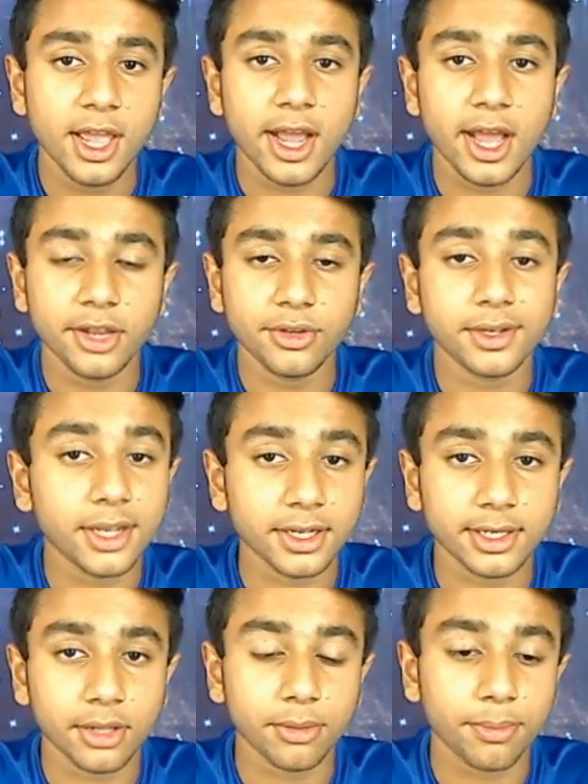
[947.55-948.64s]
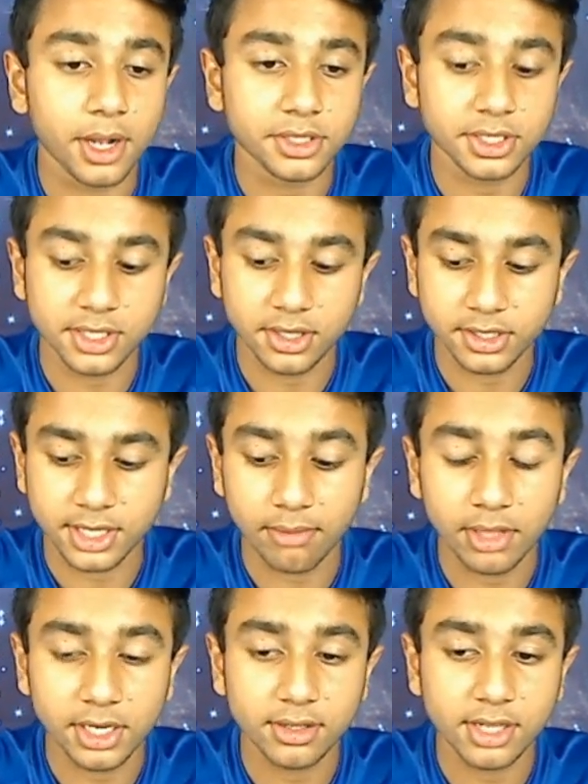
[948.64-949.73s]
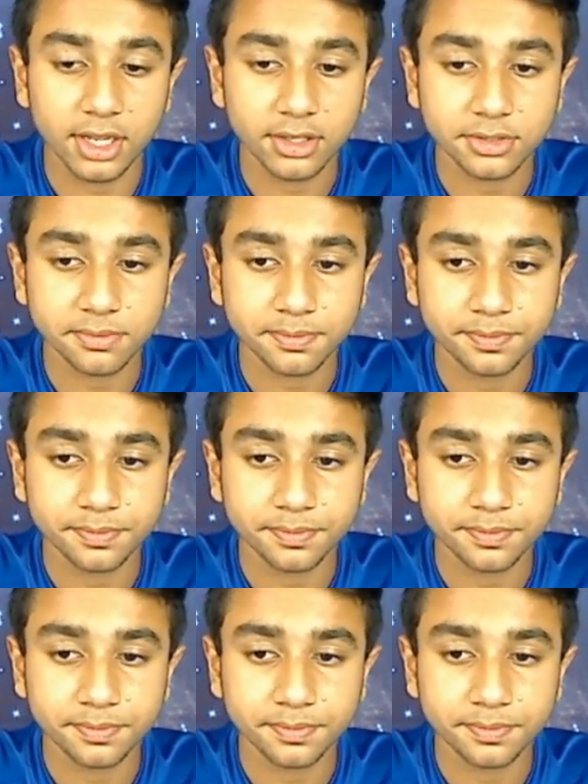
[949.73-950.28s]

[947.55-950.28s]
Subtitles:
and you can cut down the process and the time that it takes.